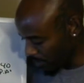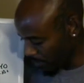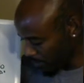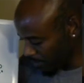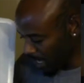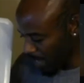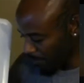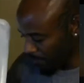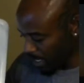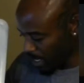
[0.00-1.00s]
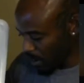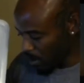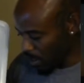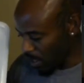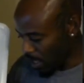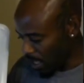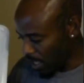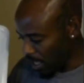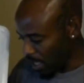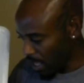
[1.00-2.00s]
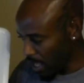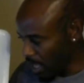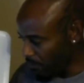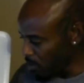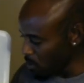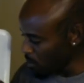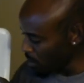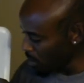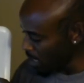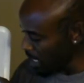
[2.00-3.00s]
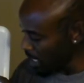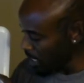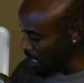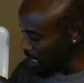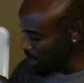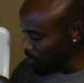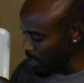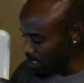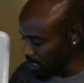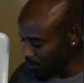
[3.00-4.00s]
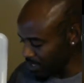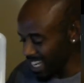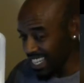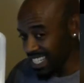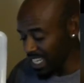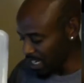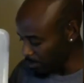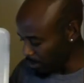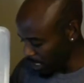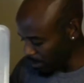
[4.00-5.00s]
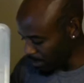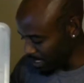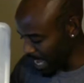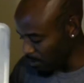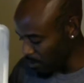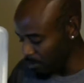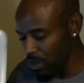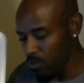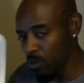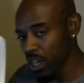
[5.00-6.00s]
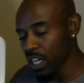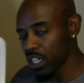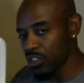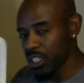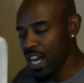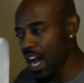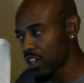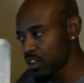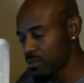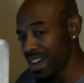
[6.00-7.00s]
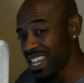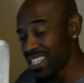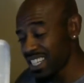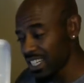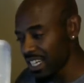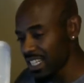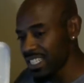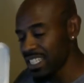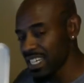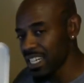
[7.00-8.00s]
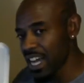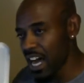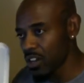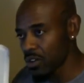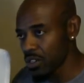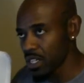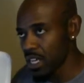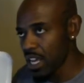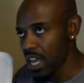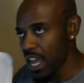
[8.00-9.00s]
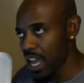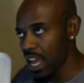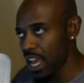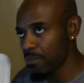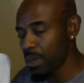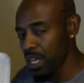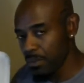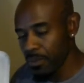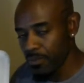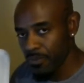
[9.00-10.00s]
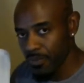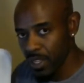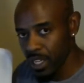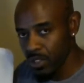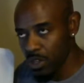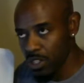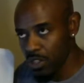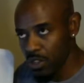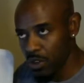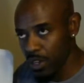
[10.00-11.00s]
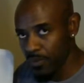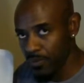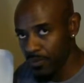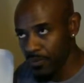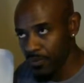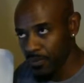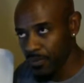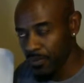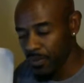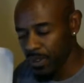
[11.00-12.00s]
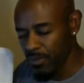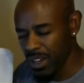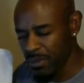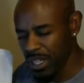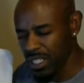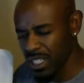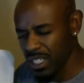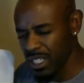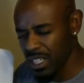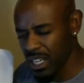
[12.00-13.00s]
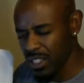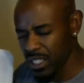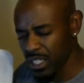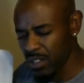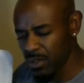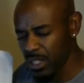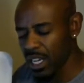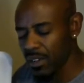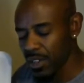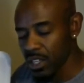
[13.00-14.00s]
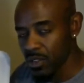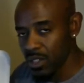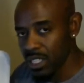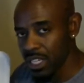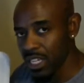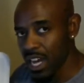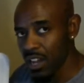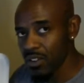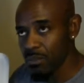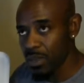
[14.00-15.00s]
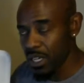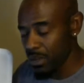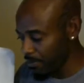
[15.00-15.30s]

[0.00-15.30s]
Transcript: Okay, if you were to get an increase of say 10 pips, that would be $100. Basically, $10 a pip is what you're doing. If that makes sense. $10, 10, 20, yeah. So it's $10 a pip.